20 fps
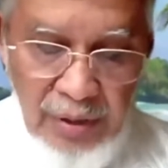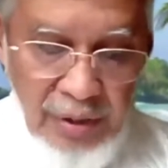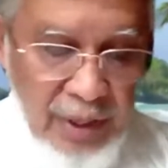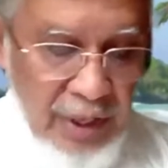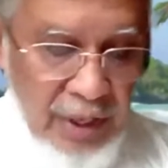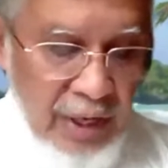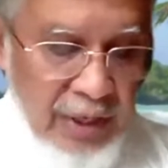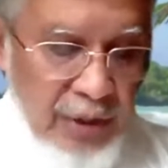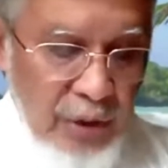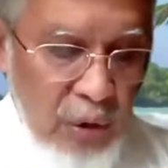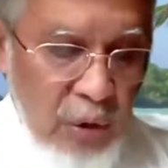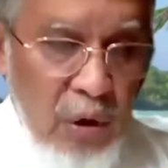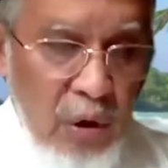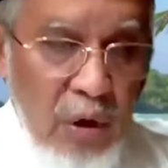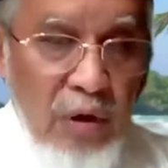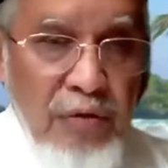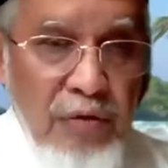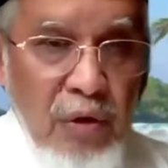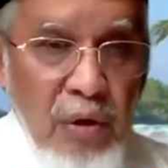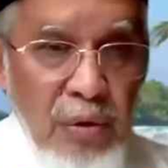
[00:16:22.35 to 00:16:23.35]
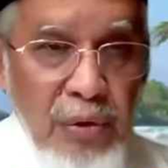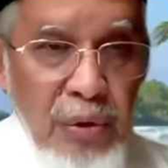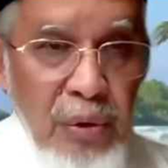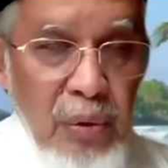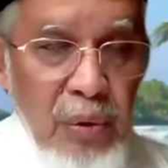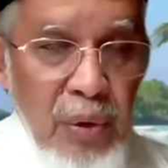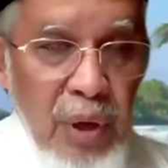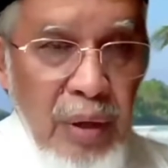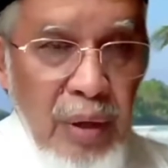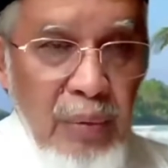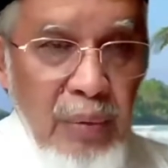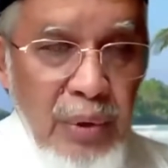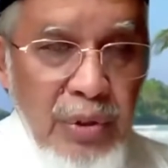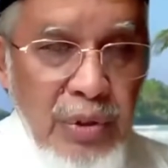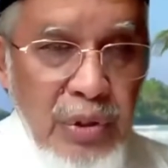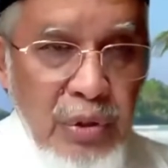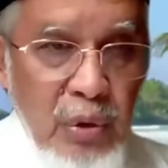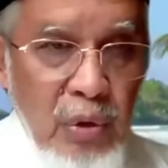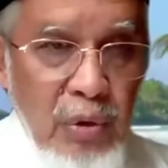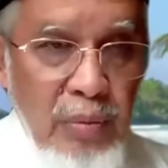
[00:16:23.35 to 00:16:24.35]
that I know of, although I
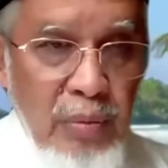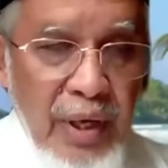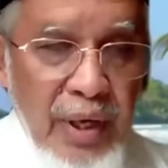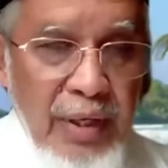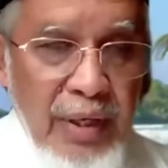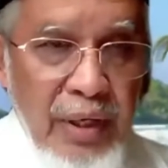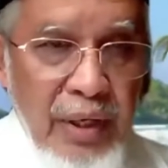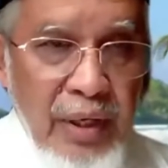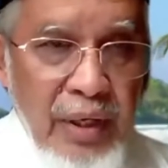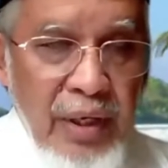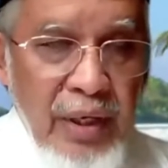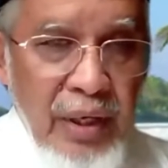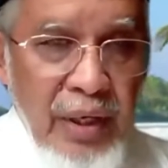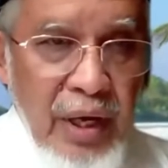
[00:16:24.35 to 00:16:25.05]
was told by